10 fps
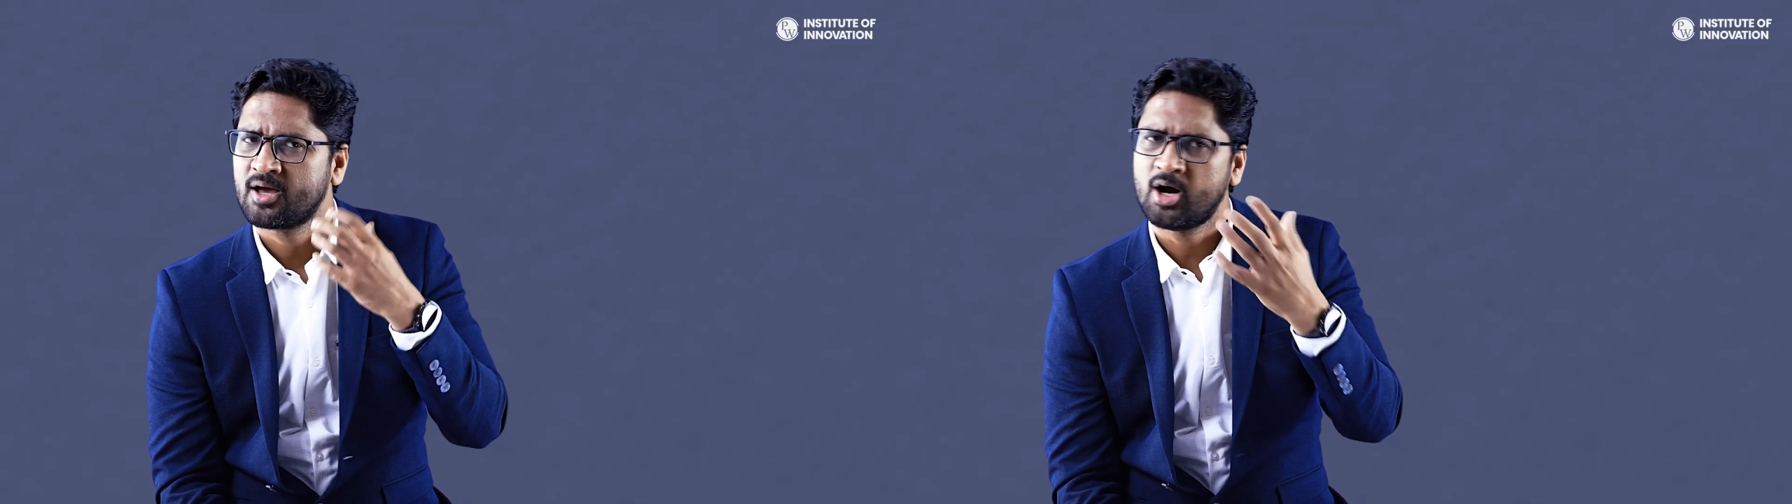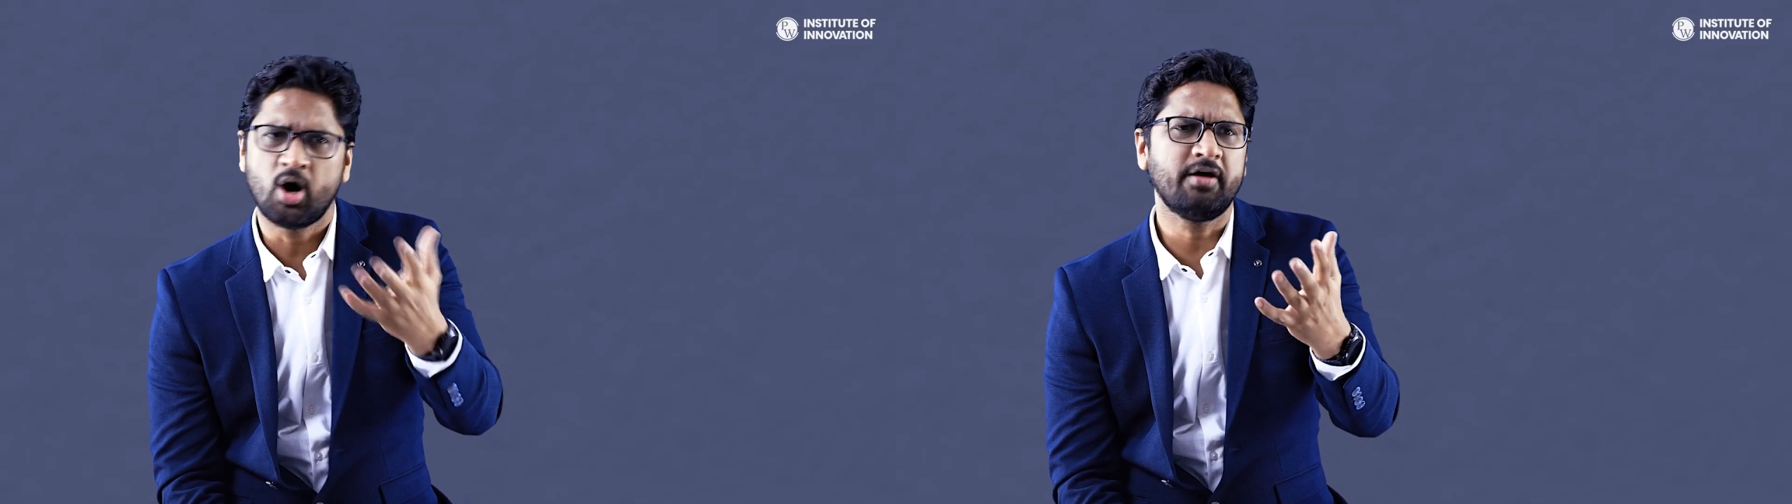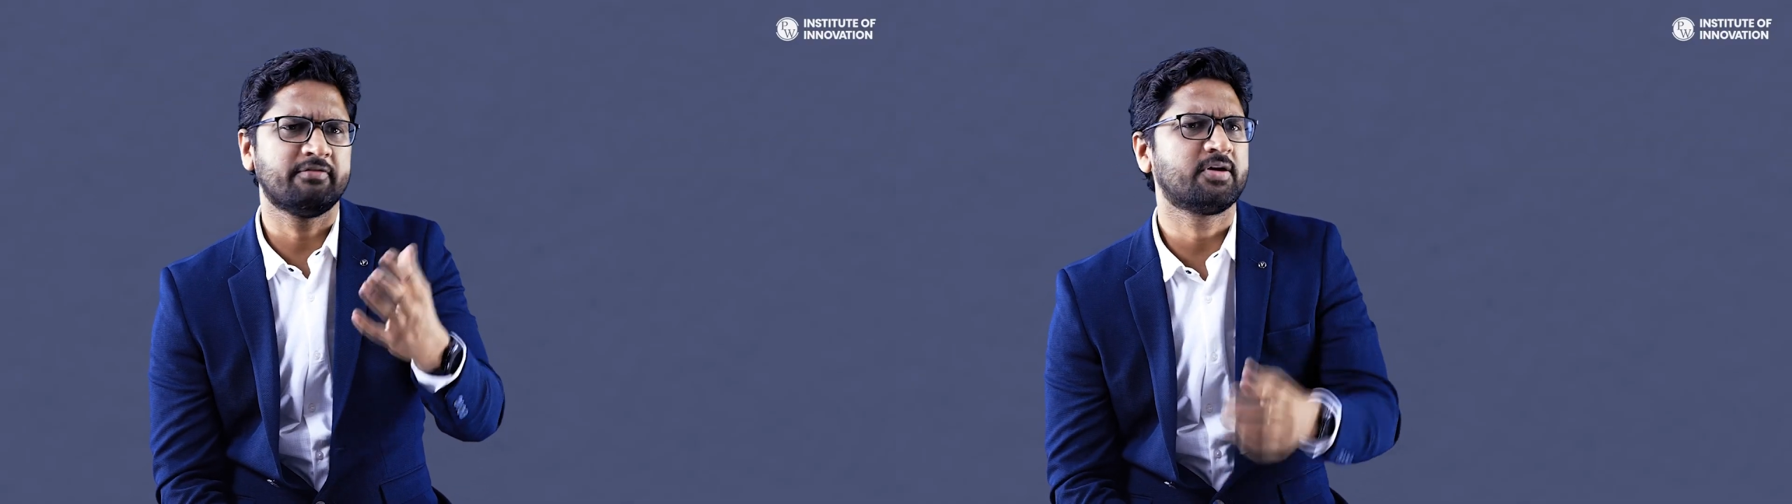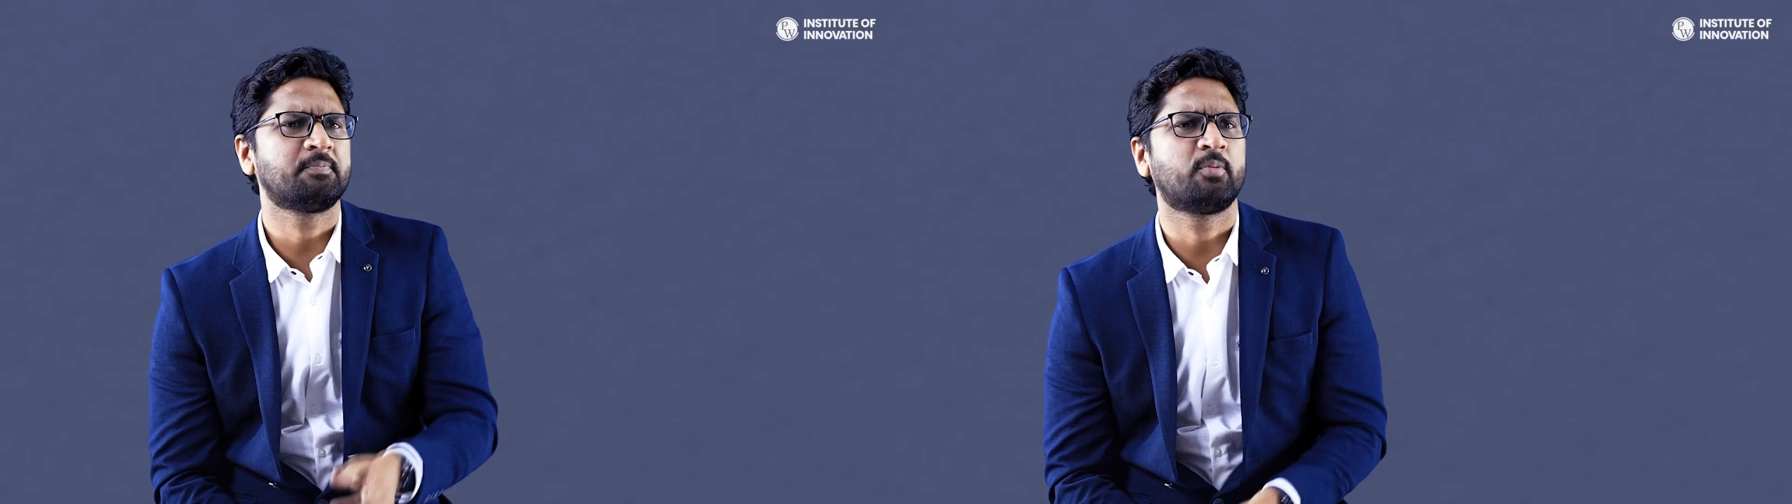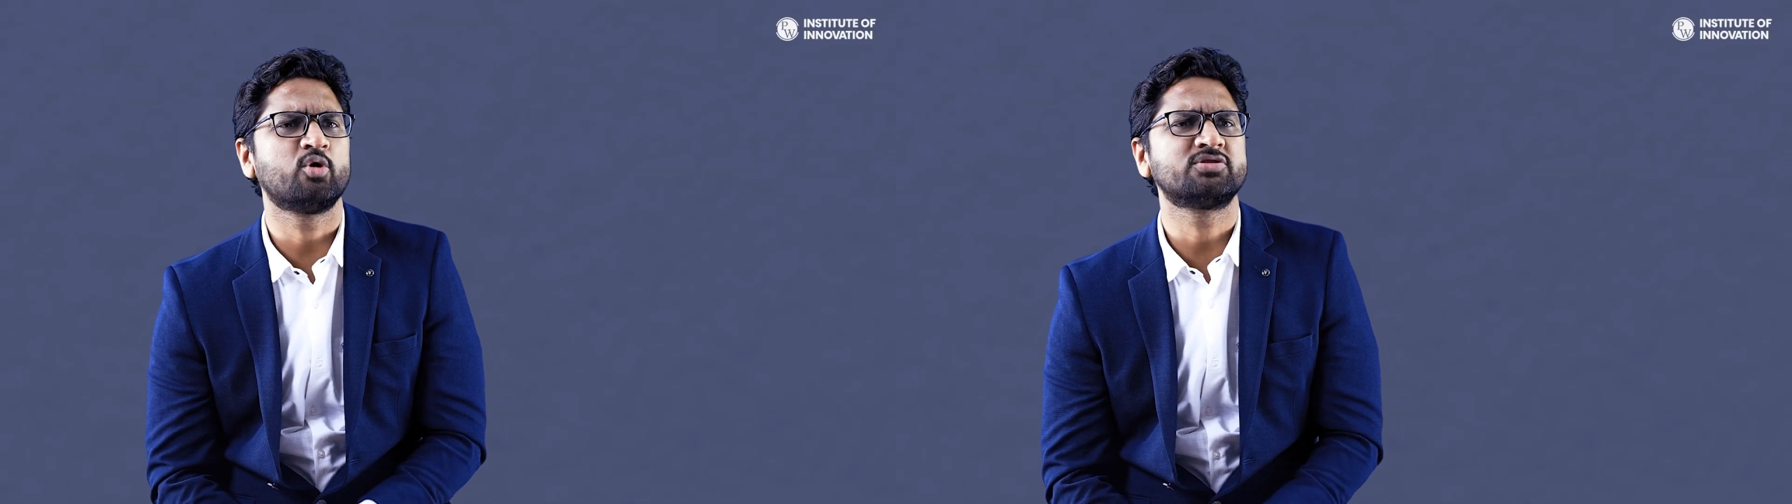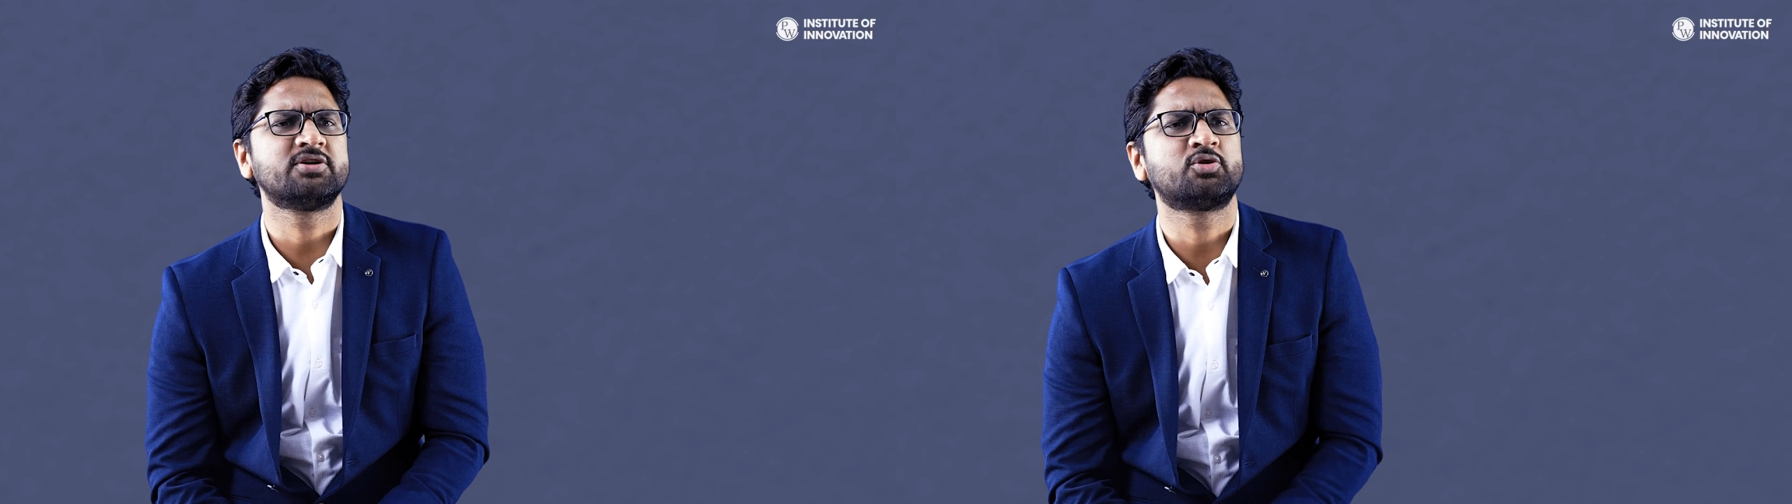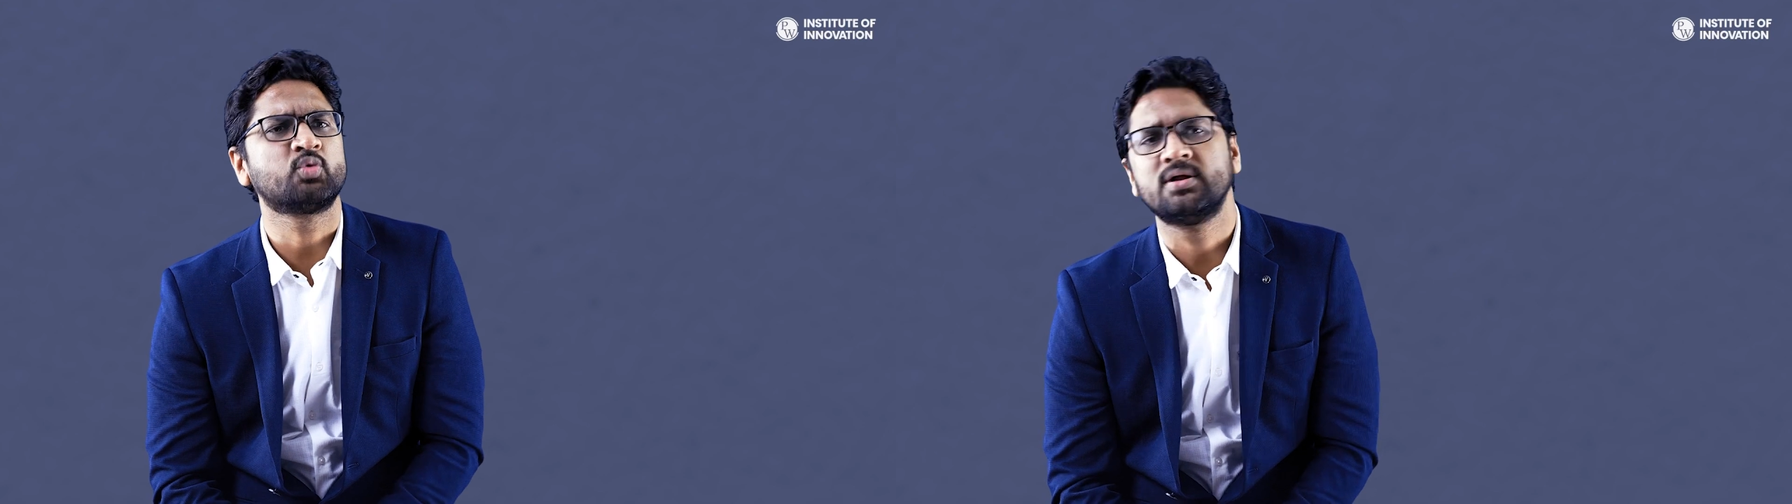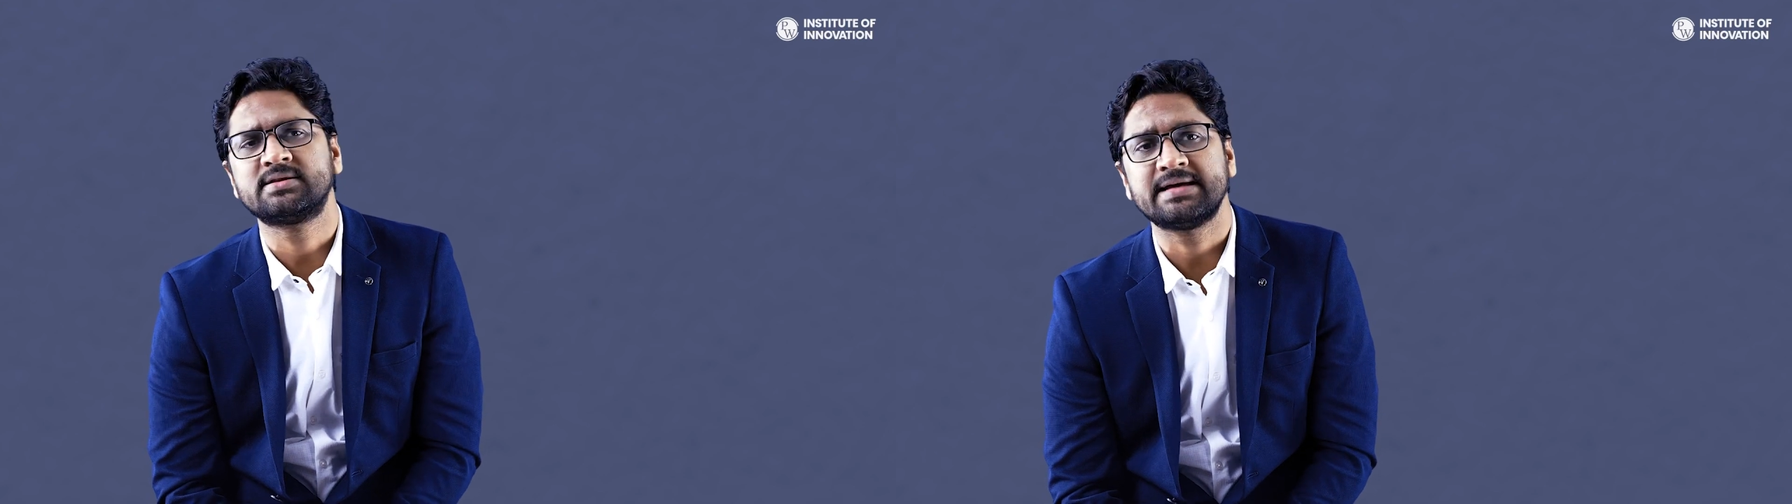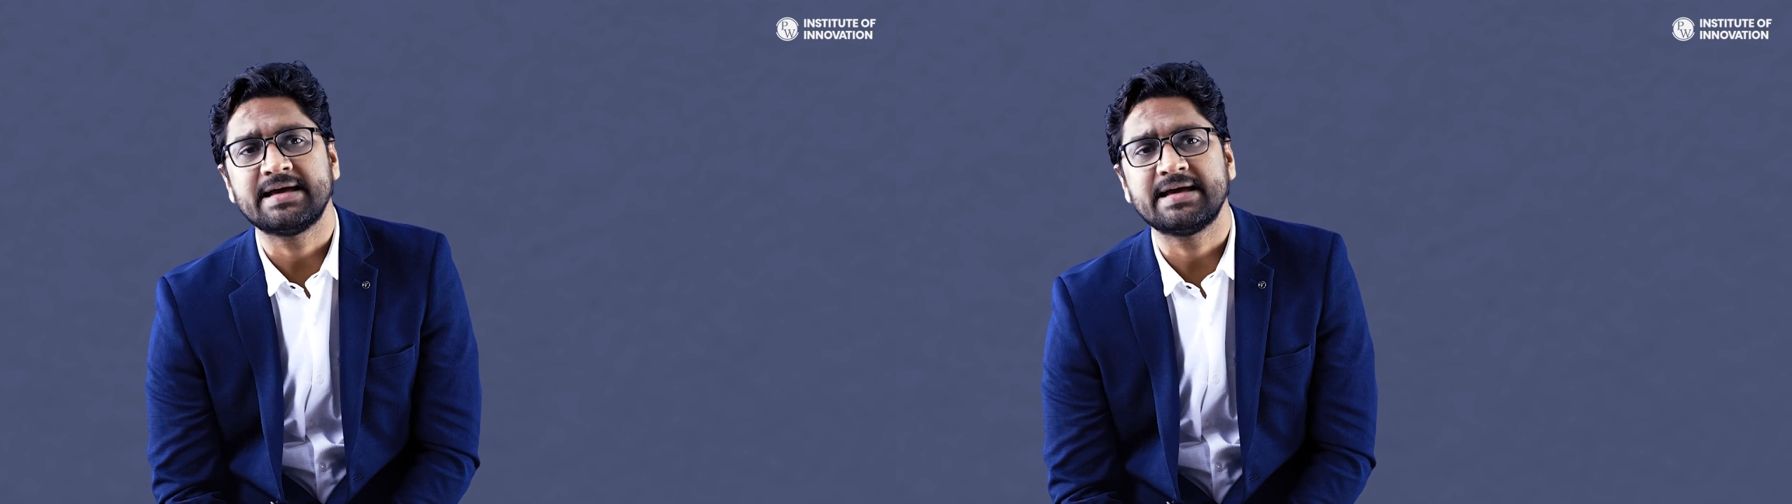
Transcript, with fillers: However, post the twelfth,